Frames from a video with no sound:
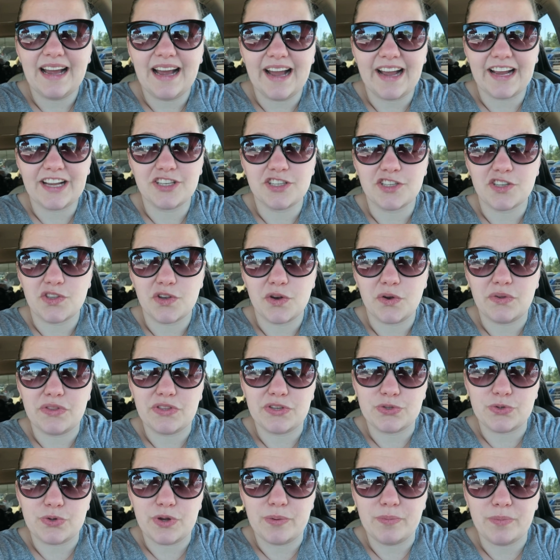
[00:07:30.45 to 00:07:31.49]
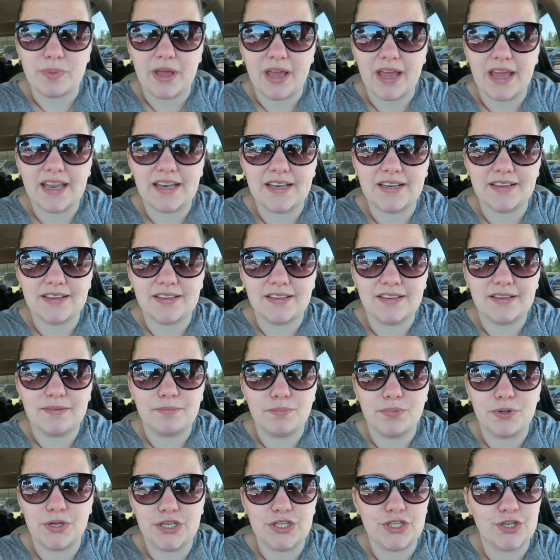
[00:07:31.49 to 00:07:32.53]
I can just throw in the shrimp and
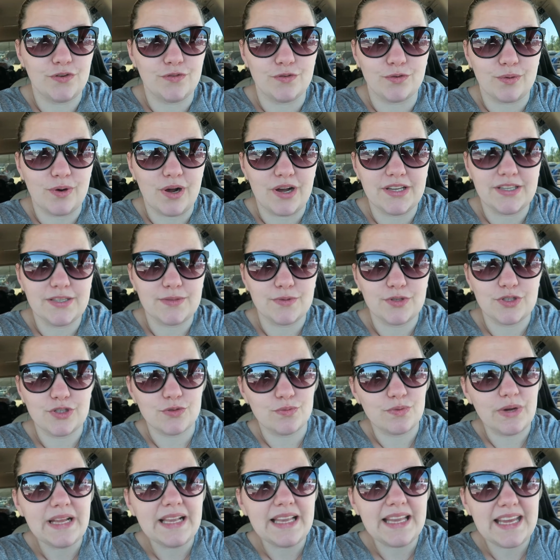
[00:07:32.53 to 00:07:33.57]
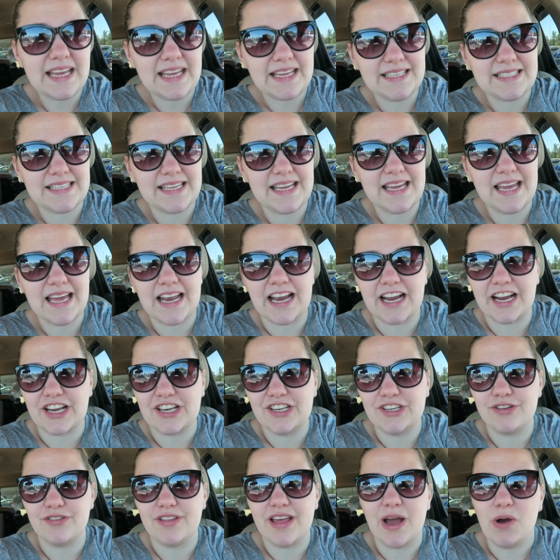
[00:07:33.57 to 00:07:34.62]
put it over rice, which is really easy, and I
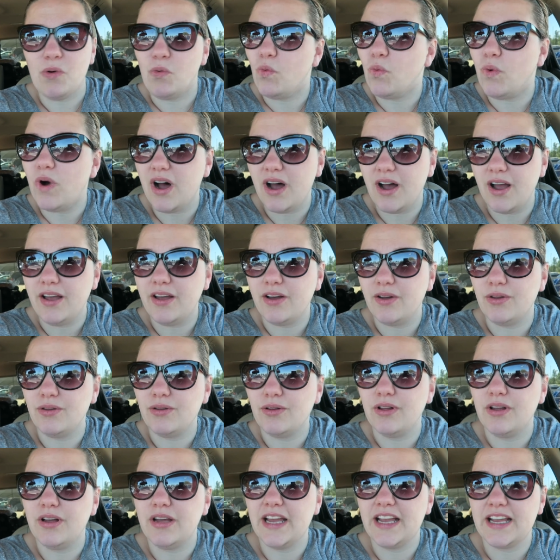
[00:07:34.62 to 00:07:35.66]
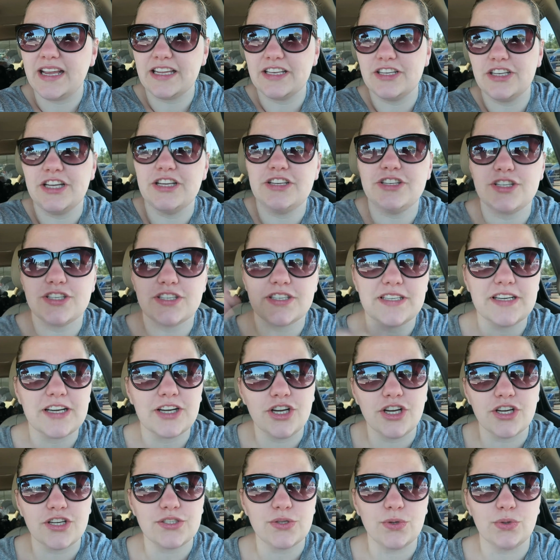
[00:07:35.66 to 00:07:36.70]
can do that while it just
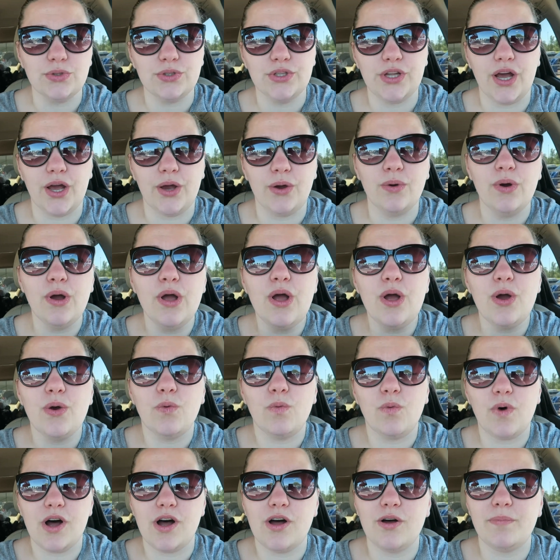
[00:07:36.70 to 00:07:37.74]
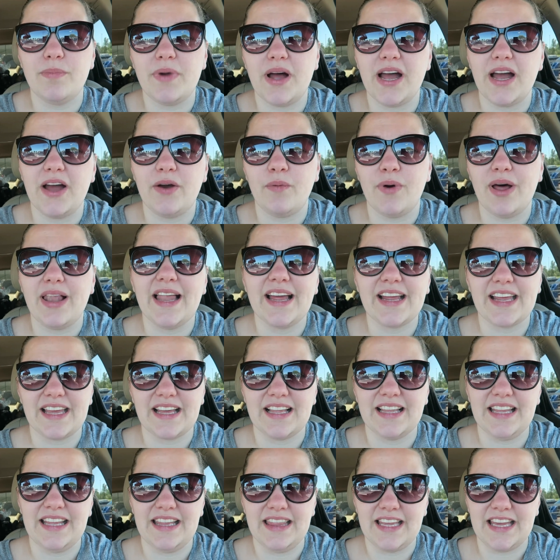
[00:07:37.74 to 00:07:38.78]
cooks on low while I can
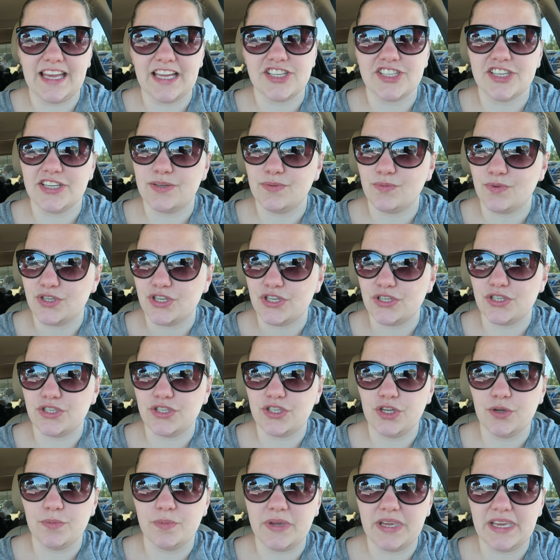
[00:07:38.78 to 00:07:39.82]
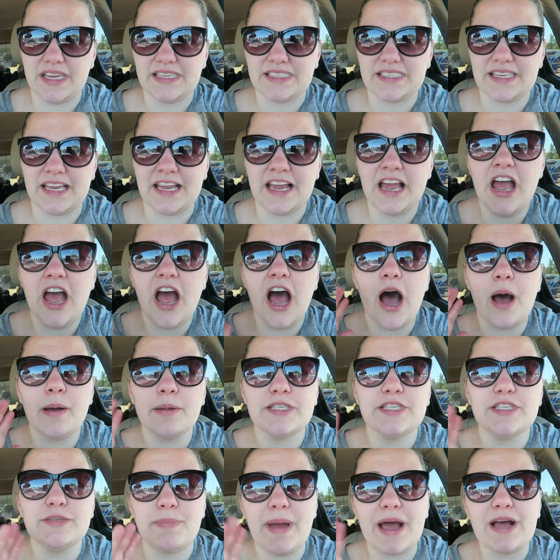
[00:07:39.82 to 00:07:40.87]
clean the kitchen, which is super easy.
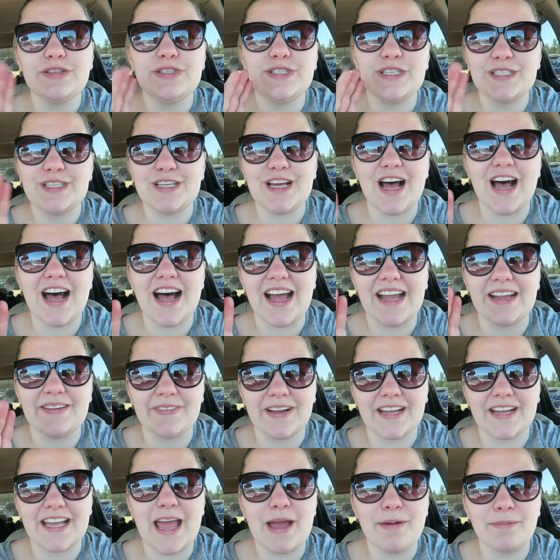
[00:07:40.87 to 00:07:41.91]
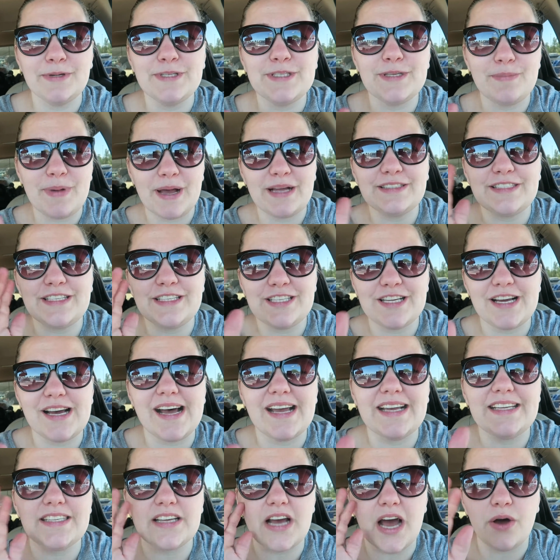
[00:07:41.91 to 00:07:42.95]
It's about to die. My camera's about to
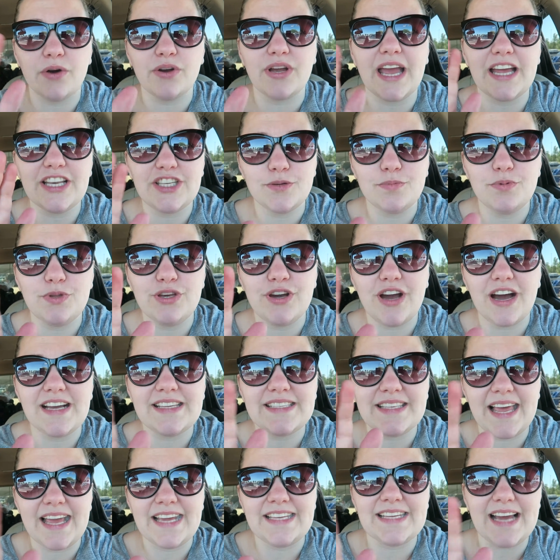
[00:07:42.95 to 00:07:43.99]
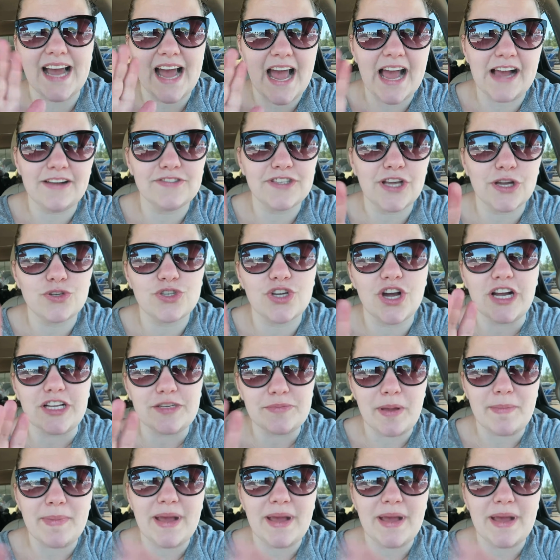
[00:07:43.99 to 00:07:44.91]
die, so I'll catch up with you guys later. I have to go charge my